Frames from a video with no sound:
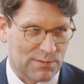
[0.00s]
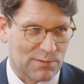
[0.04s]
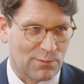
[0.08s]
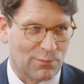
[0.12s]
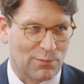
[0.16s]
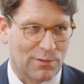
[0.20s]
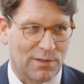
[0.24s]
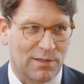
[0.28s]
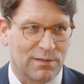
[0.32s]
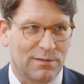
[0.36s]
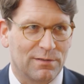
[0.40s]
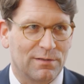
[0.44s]
was
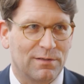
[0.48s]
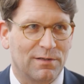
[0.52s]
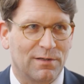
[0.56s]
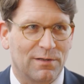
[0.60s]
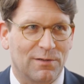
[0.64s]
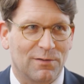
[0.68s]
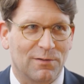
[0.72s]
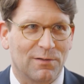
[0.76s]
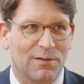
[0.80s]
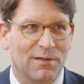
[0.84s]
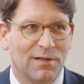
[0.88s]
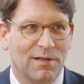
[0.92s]
created
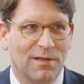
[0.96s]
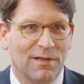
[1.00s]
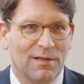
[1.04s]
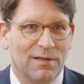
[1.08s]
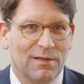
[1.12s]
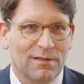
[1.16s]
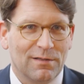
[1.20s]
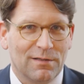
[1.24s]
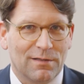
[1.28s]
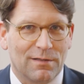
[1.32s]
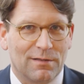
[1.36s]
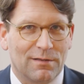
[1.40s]
here.
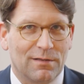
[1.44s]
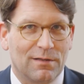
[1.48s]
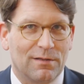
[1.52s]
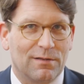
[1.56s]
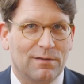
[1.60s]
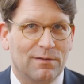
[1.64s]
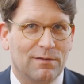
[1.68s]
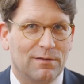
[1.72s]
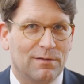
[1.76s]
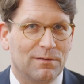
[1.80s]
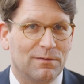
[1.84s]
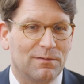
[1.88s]
And
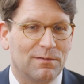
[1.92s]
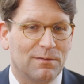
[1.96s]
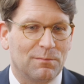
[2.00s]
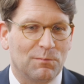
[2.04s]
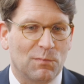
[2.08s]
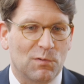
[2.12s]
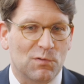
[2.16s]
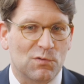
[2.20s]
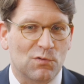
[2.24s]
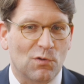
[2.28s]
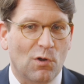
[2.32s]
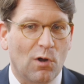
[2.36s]
then
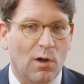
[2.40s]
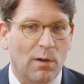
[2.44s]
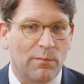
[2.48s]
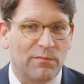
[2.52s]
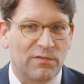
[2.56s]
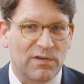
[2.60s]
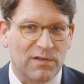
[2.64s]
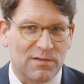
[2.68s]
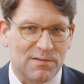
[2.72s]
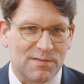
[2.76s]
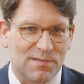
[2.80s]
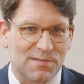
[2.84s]
the most
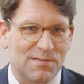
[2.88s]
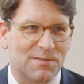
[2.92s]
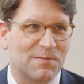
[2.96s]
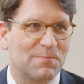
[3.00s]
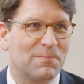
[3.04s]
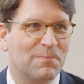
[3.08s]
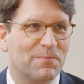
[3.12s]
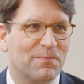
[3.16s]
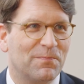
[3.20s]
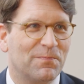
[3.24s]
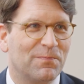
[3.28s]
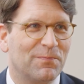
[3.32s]

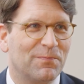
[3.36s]
obvious